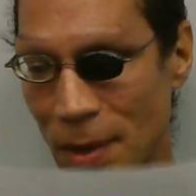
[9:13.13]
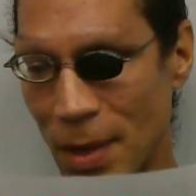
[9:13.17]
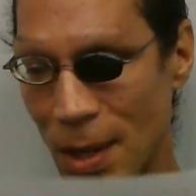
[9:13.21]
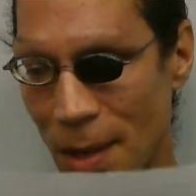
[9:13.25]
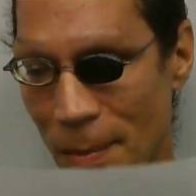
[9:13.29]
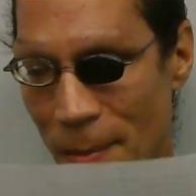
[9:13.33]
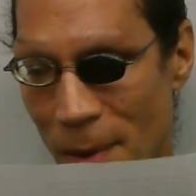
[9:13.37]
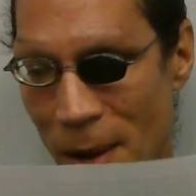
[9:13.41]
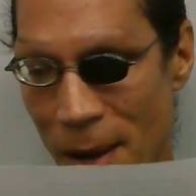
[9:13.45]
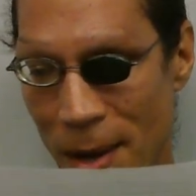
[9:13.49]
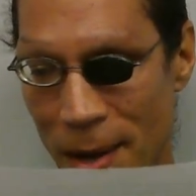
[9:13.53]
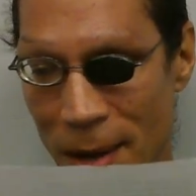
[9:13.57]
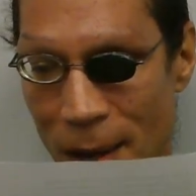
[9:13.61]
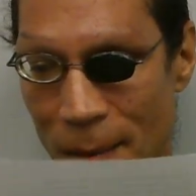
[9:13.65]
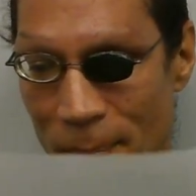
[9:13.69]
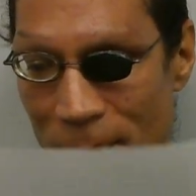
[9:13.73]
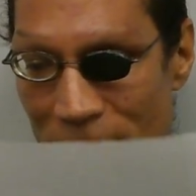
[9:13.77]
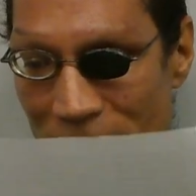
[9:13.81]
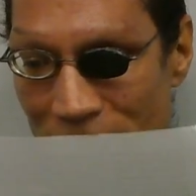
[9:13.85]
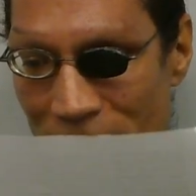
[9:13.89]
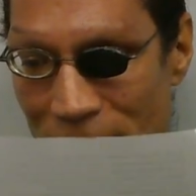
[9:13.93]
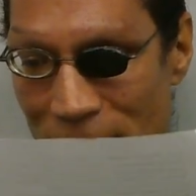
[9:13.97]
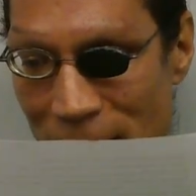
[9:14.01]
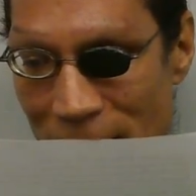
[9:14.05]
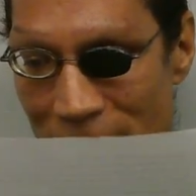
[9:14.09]
Come on, help me
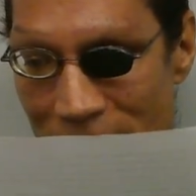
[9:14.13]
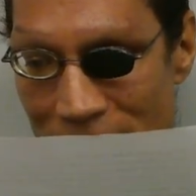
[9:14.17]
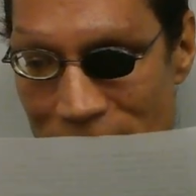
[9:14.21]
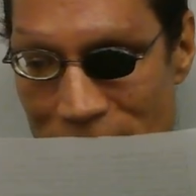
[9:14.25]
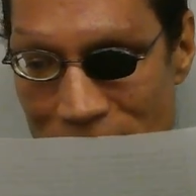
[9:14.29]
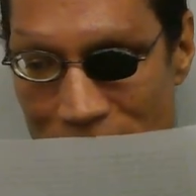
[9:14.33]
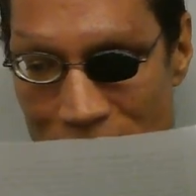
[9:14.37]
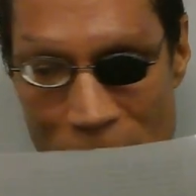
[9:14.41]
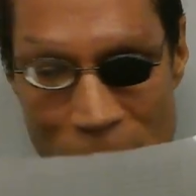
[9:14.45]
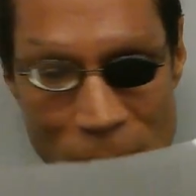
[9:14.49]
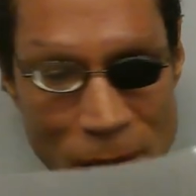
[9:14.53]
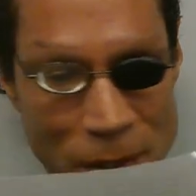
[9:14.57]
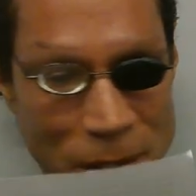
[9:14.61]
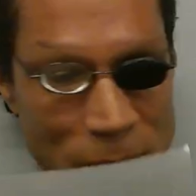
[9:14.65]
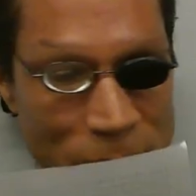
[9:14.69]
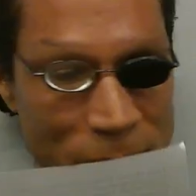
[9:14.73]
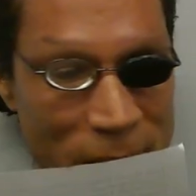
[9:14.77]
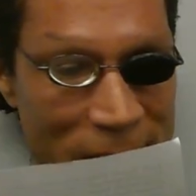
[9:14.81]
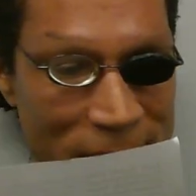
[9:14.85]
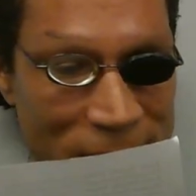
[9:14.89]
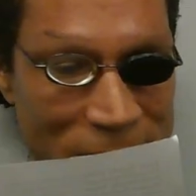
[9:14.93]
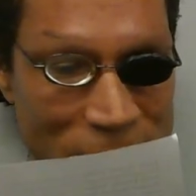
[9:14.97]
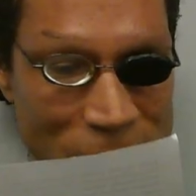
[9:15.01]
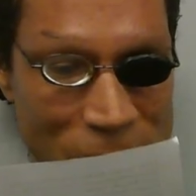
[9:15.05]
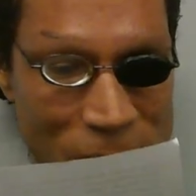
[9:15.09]
with the last codes. We
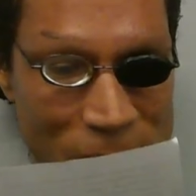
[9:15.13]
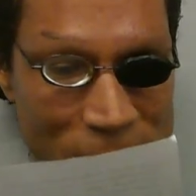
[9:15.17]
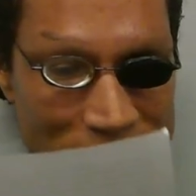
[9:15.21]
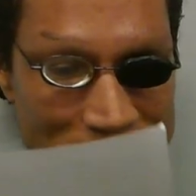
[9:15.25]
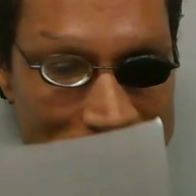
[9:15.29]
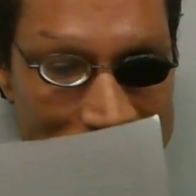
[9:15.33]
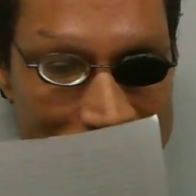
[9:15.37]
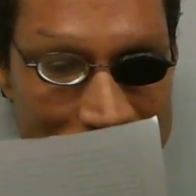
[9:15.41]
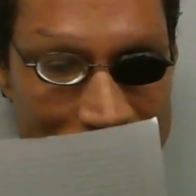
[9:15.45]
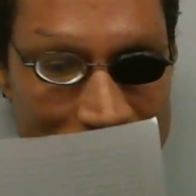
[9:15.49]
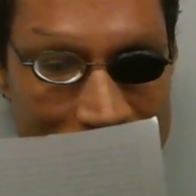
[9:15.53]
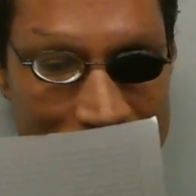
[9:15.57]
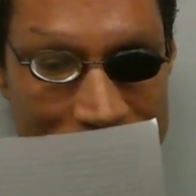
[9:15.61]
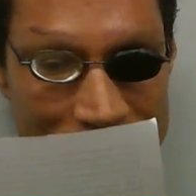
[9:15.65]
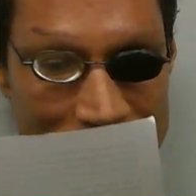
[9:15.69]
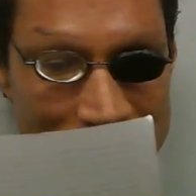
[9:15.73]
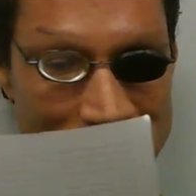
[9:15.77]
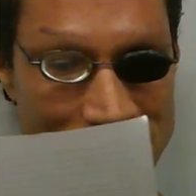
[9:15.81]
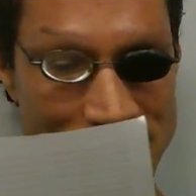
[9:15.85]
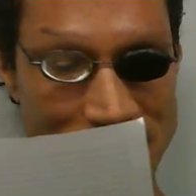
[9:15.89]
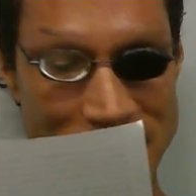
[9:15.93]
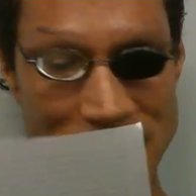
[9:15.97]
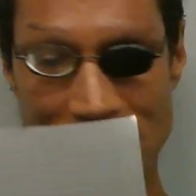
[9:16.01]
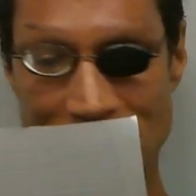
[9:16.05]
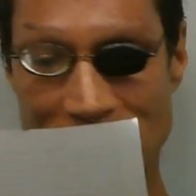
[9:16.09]
have to do this together at
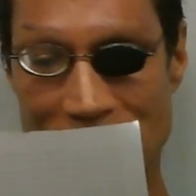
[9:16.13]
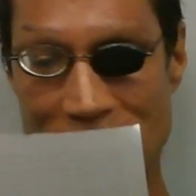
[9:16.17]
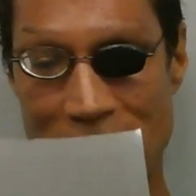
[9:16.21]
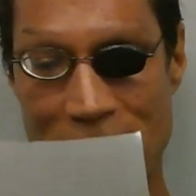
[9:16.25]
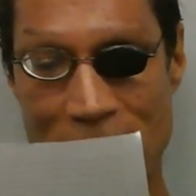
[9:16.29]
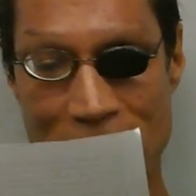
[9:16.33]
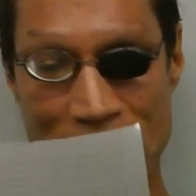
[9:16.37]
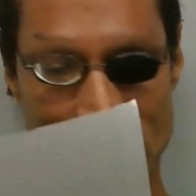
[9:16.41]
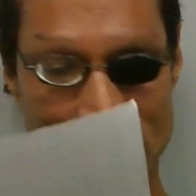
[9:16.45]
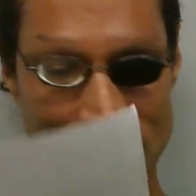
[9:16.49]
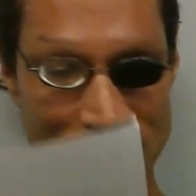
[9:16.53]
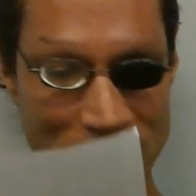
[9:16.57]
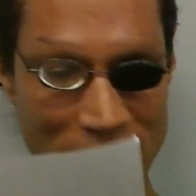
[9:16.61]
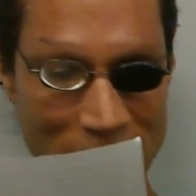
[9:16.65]
the same time."